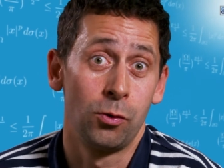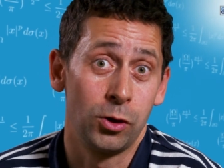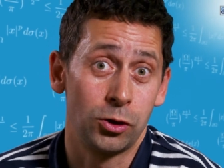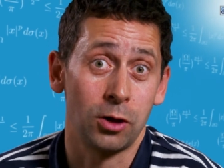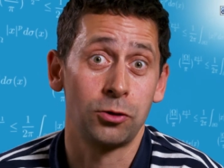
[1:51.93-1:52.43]

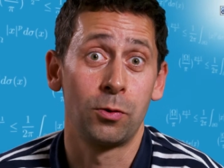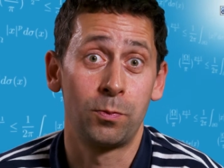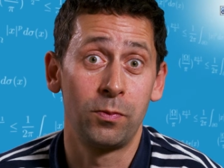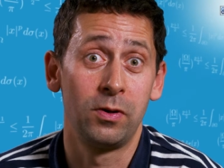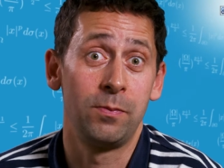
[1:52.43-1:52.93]
which also
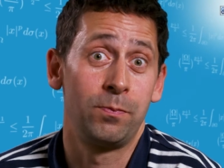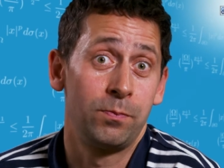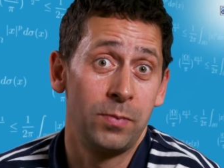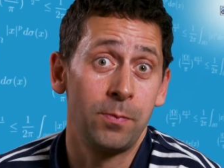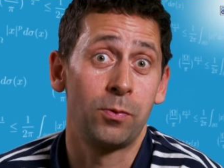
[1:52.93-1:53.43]

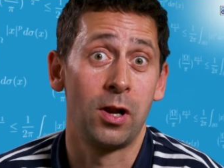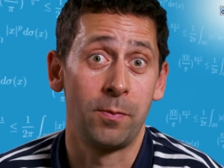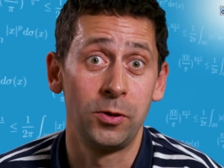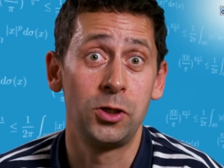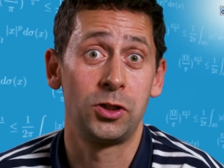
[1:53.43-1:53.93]
people
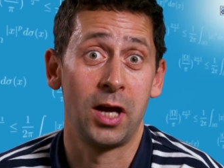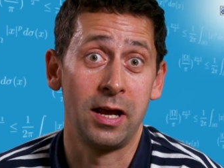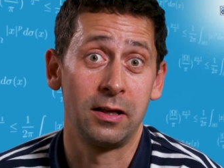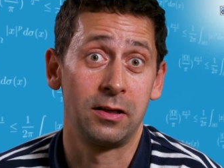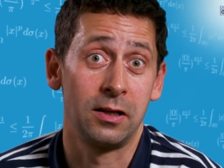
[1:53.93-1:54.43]

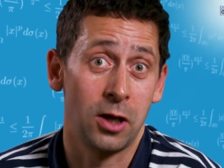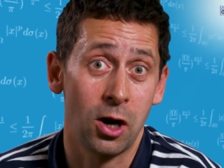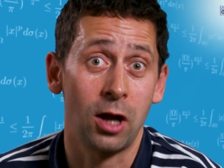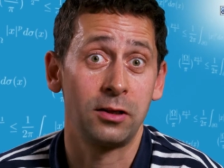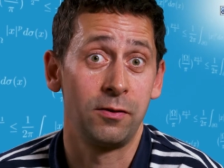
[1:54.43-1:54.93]
appreciate it a
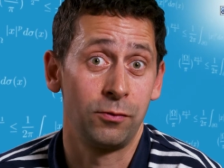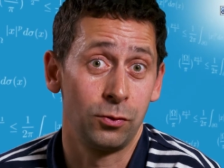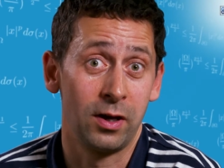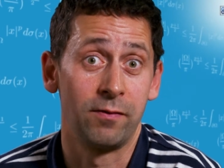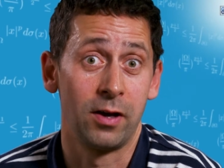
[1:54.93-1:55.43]
lot if
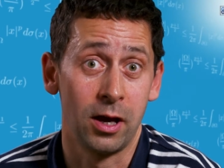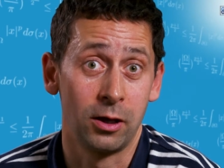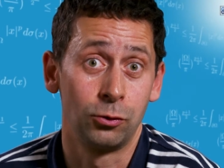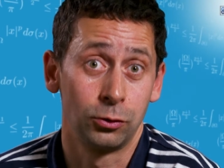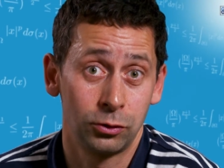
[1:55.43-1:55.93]
you give a
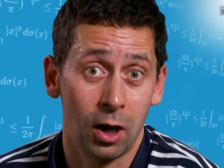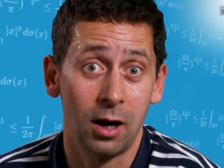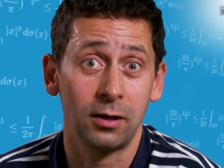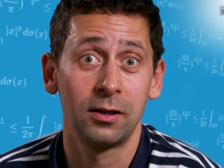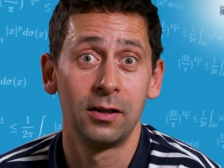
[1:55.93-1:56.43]
good
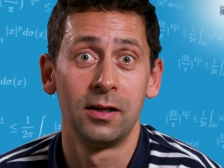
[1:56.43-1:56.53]
talk